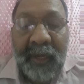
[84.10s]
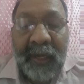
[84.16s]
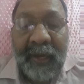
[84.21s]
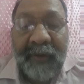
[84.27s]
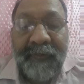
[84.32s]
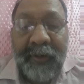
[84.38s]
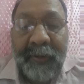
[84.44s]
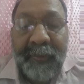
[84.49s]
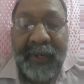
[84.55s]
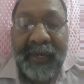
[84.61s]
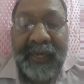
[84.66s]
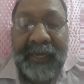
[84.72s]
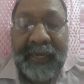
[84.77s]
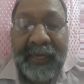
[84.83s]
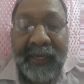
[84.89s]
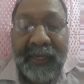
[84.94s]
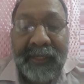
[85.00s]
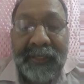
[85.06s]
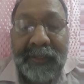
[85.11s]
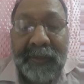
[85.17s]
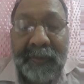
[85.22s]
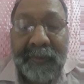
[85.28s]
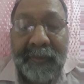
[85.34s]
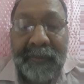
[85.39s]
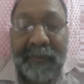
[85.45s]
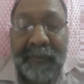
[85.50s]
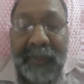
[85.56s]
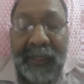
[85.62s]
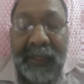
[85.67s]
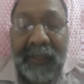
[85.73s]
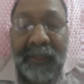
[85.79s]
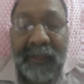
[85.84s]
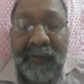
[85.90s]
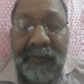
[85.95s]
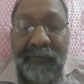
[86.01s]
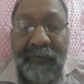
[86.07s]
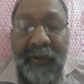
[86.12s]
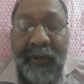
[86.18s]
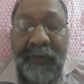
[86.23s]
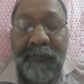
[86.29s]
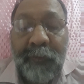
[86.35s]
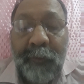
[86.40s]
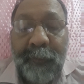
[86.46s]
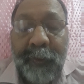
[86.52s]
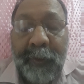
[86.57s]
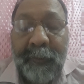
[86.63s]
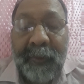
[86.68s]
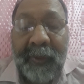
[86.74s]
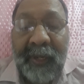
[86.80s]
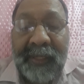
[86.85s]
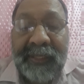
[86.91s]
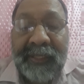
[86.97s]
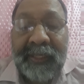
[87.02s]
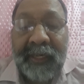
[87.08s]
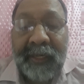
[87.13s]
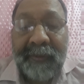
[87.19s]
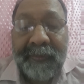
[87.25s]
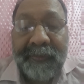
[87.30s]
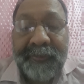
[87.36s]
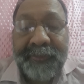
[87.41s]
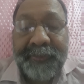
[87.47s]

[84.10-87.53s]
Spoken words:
Everybody hears, but very few people listen.